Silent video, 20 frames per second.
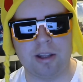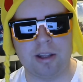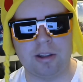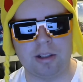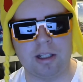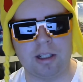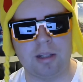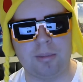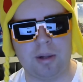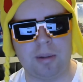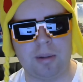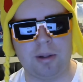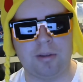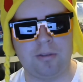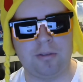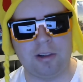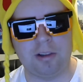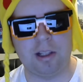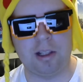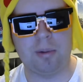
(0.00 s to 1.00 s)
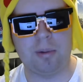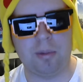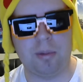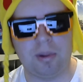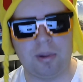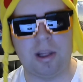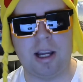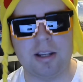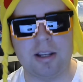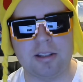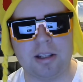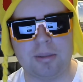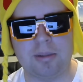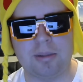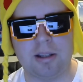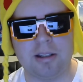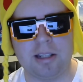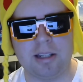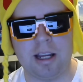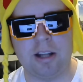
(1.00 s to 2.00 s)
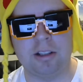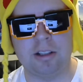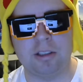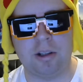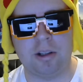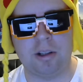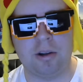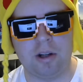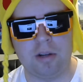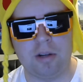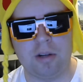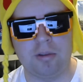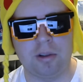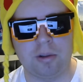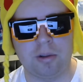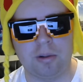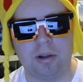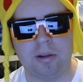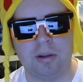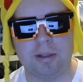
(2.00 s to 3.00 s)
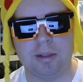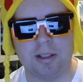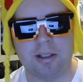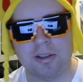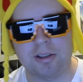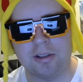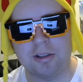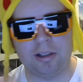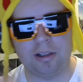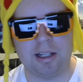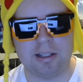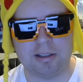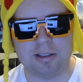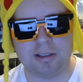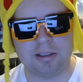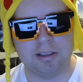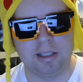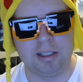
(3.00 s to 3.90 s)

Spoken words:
They're going to probably flip Plaza upside down and call it Overgrowth because they're lazy.